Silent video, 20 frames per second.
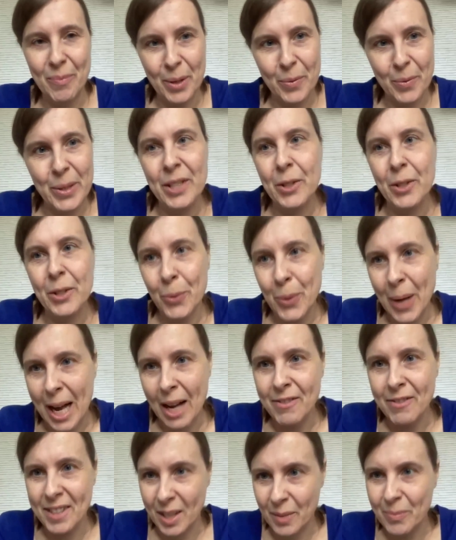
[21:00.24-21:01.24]
it, but we do
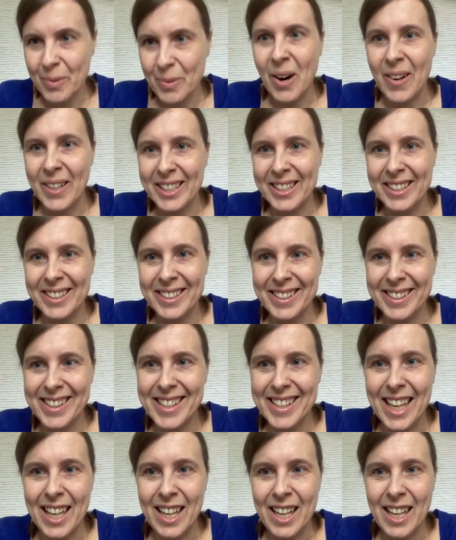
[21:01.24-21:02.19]
have some guidance.